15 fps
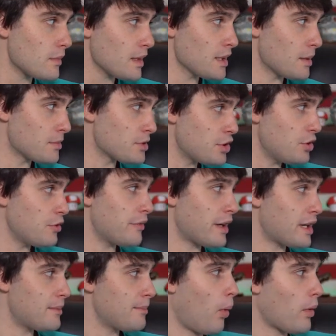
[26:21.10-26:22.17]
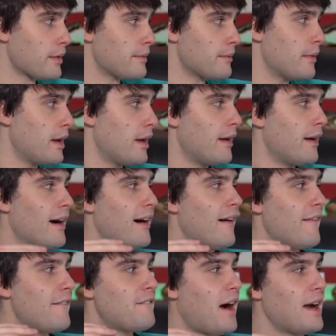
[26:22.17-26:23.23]
Number two, very important,
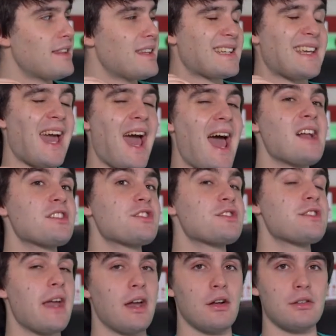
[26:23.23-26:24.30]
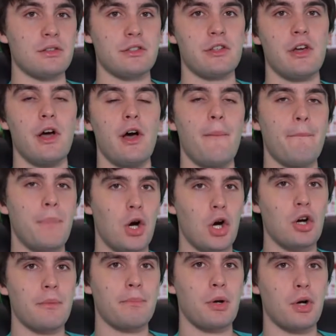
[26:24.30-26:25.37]
find the cash sales
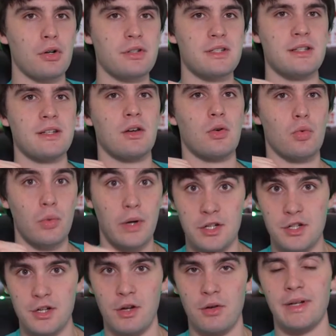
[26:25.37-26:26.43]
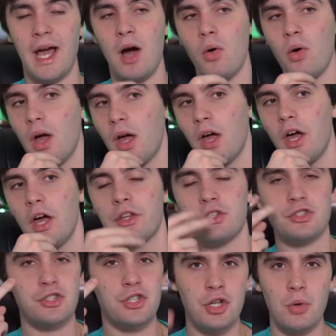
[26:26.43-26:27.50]
per person ratio. Now,
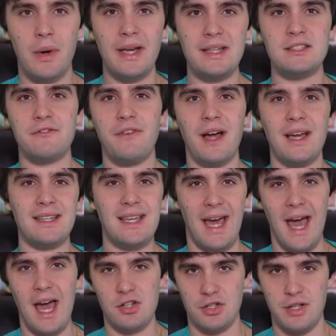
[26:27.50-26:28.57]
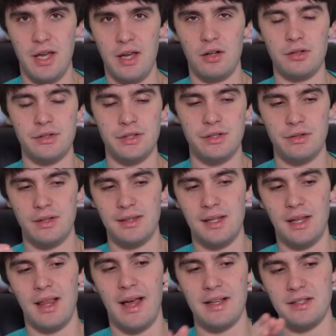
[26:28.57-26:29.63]
there's two ways to find cash sales in
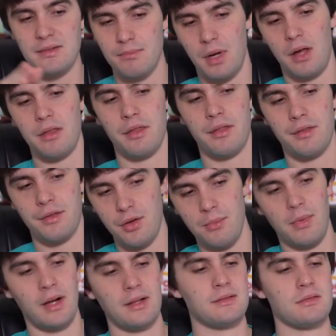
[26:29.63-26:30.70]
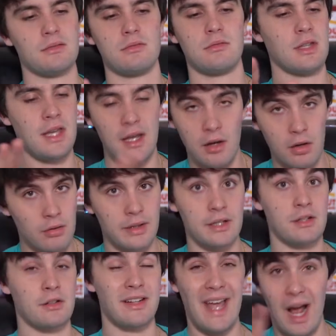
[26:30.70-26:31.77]
the last month, 2 months, year
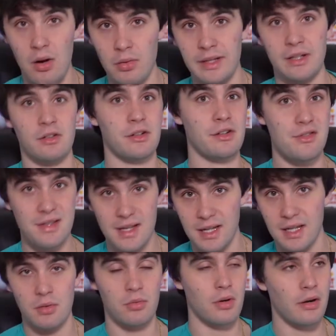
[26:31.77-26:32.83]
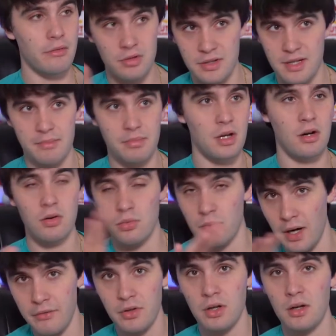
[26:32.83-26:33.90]
in your county or your city, wherever, zip code,
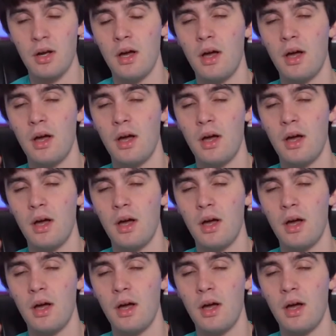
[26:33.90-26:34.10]
wherever.